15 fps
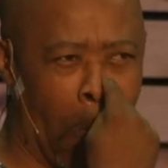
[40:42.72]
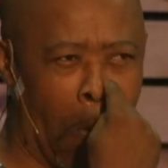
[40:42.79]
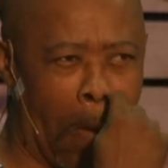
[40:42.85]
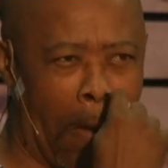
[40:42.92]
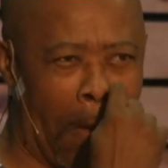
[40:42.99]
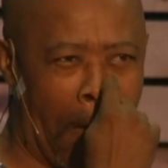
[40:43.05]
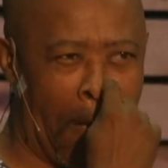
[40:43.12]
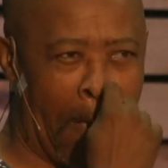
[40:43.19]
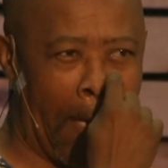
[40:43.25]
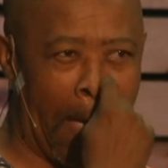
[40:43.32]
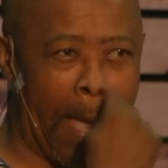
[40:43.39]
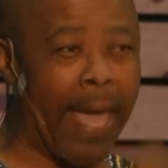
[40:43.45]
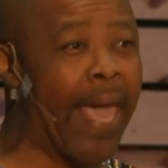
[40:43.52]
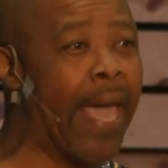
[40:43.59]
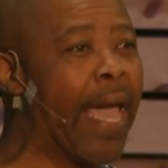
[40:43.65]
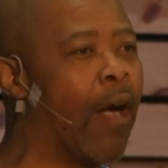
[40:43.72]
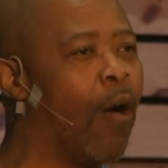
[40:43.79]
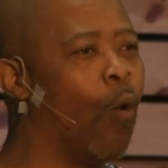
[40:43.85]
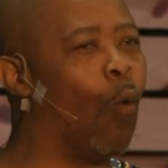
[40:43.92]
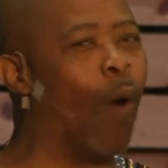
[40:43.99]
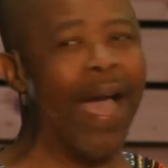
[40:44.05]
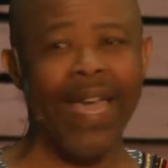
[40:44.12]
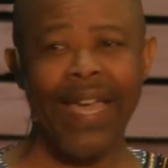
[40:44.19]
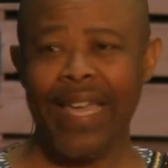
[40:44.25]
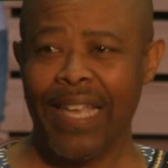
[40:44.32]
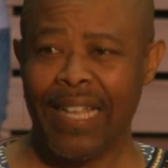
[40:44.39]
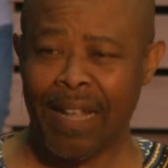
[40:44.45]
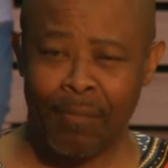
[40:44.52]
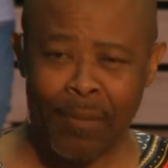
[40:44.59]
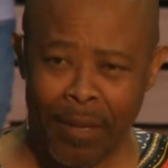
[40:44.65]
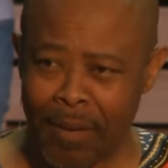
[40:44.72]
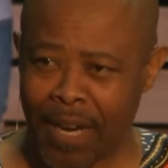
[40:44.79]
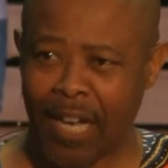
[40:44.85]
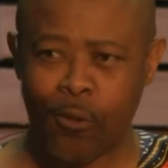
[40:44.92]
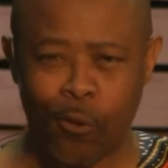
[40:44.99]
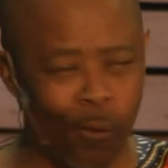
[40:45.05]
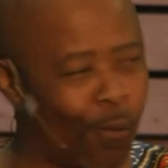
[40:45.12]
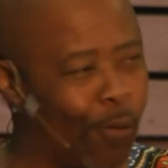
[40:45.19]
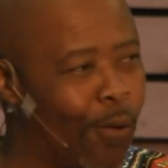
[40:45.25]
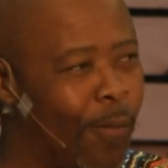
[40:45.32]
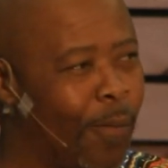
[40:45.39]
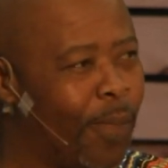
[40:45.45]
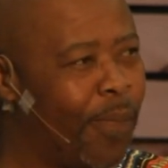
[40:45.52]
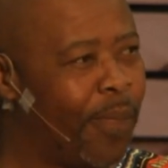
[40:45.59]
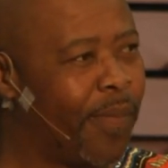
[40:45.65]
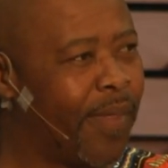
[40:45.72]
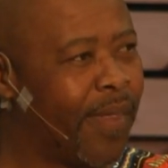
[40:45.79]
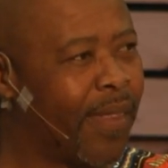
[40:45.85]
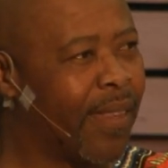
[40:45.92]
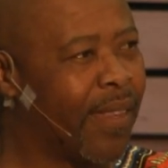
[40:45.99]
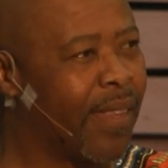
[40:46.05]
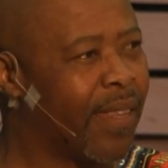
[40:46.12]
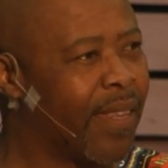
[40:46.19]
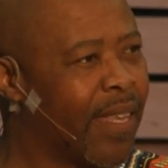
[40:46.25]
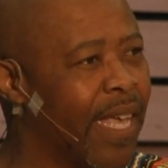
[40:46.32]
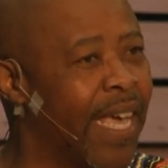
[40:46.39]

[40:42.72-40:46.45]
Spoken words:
has to be beside you. Why should it be beside you?